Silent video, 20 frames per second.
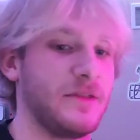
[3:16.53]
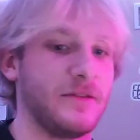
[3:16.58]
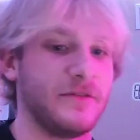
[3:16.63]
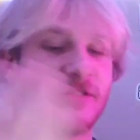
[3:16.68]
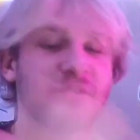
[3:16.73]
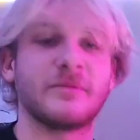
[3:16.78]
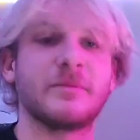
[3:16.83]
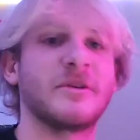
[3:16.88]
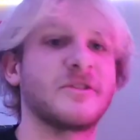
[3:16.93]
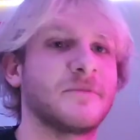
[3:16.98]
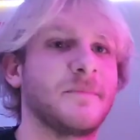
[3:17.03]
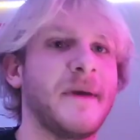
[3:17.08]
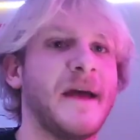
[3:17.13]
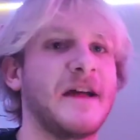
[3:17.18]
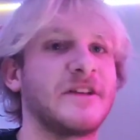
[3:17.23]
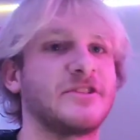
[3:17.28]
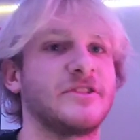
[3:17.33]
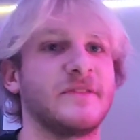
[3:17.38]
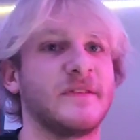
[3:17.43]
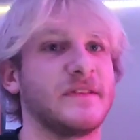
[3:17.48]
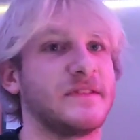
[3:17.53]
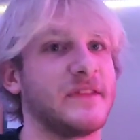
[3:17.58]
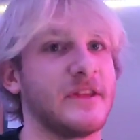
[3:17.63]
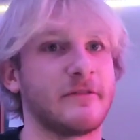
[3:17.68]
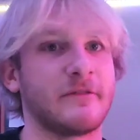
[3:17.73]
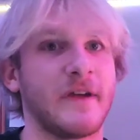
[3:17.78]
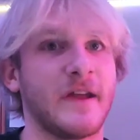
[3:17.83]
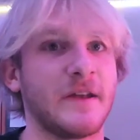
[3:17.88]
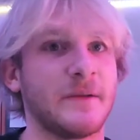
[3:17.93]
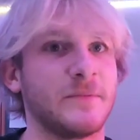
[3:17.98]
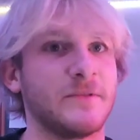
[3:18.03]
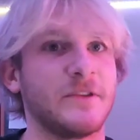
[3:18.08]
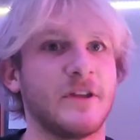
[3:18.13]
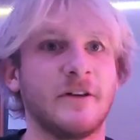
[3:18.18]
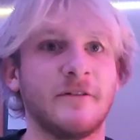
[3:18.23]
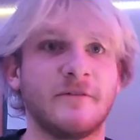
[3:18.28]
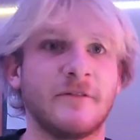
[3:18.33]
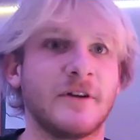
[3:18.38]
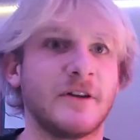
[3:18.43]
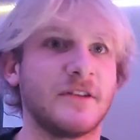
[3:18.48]
Just a bunch of patches that say random
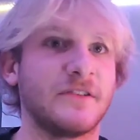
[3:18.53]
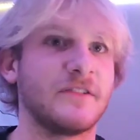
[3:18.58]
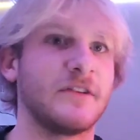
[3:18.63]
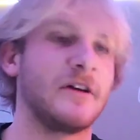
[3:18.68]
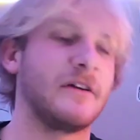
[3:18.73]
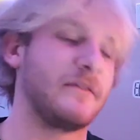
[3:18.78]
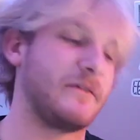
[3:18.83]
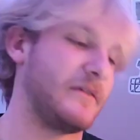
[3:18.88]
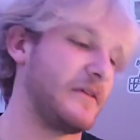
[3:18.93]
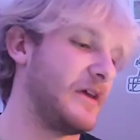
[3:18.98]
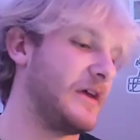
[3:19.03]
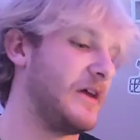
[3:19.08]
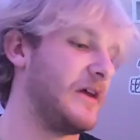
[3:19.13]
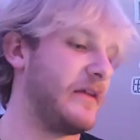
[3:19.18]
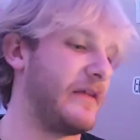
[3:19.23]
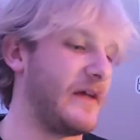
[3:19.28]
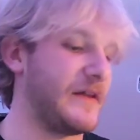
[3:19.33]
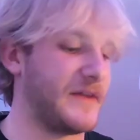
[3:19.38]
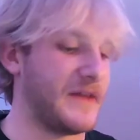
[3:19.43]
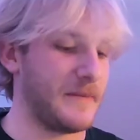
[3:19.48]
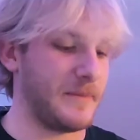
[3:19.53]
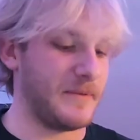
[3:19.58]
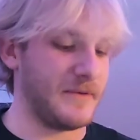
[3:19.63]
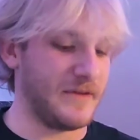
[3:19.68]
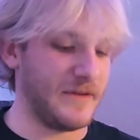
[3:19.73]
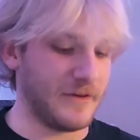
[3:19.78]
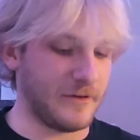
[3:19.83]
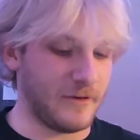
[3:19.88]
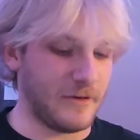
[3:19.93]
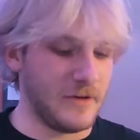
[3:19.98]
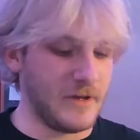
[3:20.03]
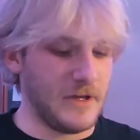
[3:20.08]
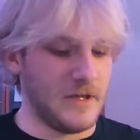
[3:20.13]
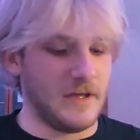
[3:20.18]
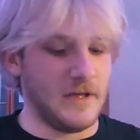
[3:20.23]
stuff, funny stuff, that type of deal.